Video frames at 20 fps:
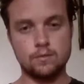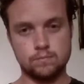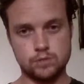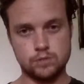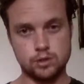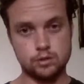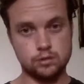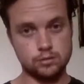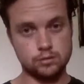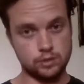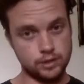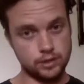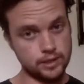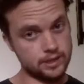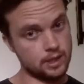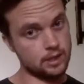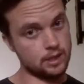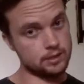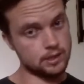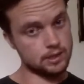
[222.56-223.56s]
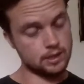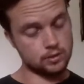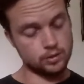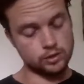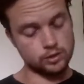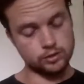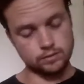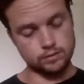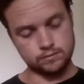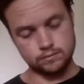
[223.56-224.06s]
So you need to answer that
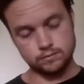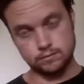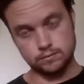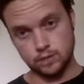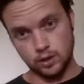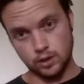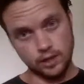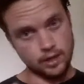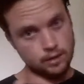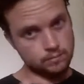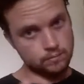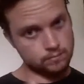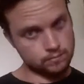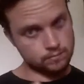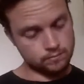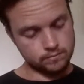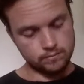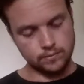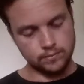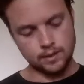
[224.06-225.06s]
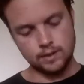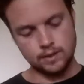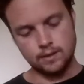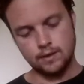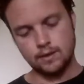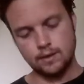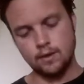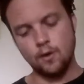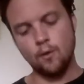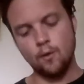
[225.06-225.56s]
question, okay?
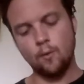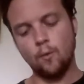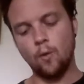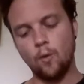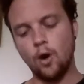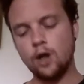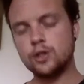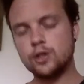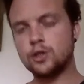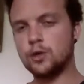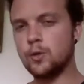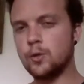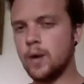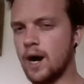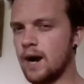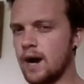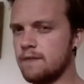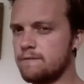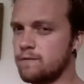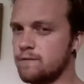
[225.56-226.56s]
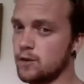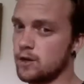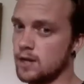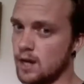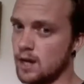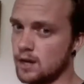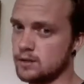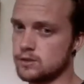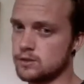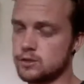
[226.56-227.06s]
What do you have for
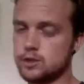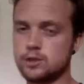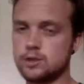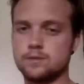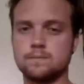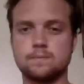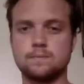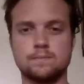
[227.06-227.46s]
lunch?